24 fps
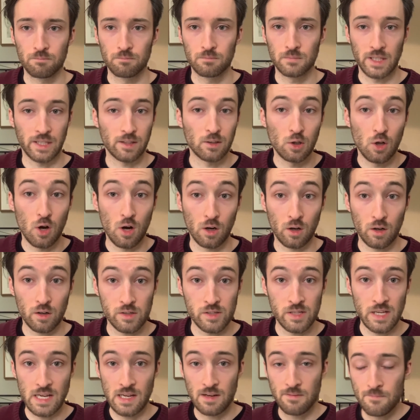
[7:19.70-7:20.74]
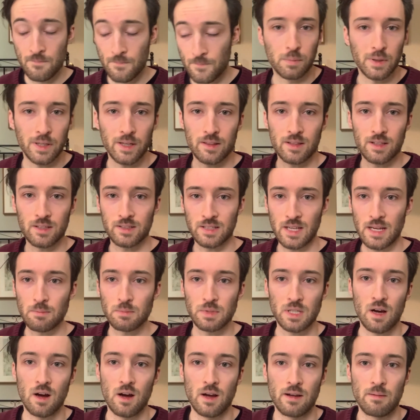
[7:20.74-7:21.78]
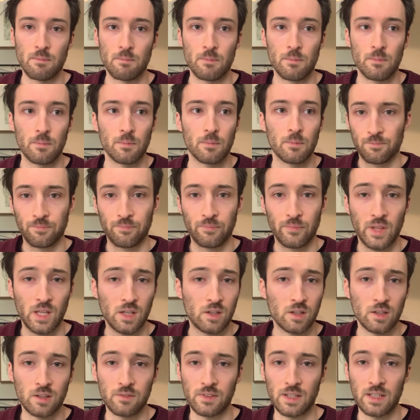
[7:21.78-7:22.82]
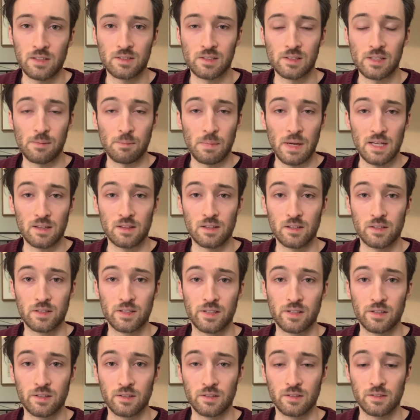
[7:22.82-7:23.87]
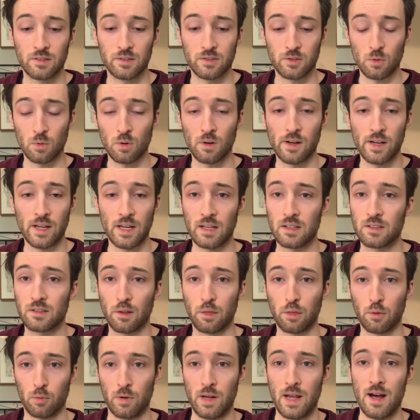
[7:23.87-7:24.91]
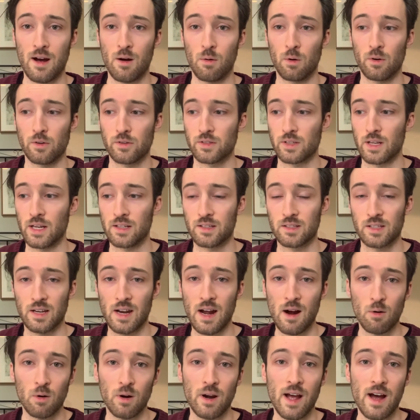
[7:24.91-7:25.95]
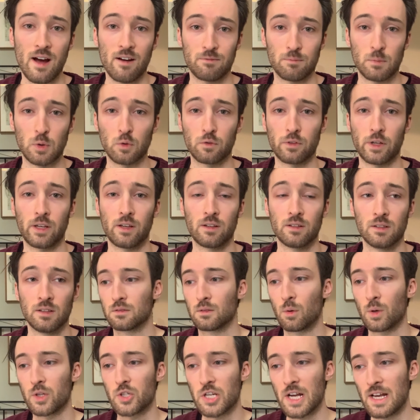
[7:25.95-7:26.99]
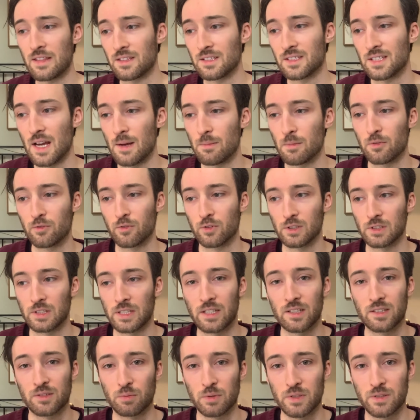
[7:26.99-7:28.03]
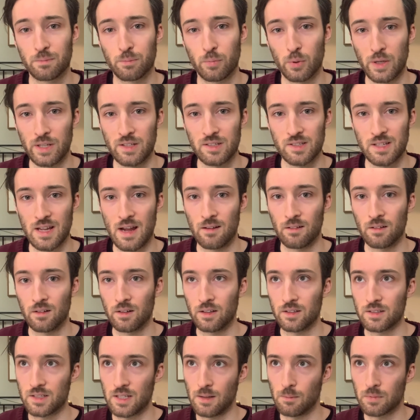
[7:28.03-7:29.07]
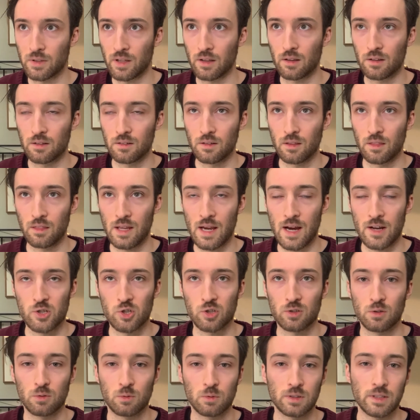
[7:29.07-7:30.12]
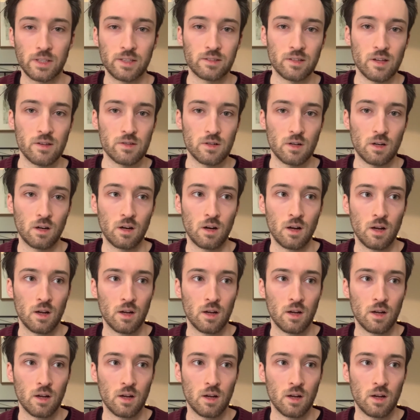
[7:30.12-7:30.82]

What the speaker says: like a longer scene. But at the same time, they could have easily made this story into 3 hours. It's an hour-and-a-half movie, which at the time of release was pretty standard. It seems like theatrical releases are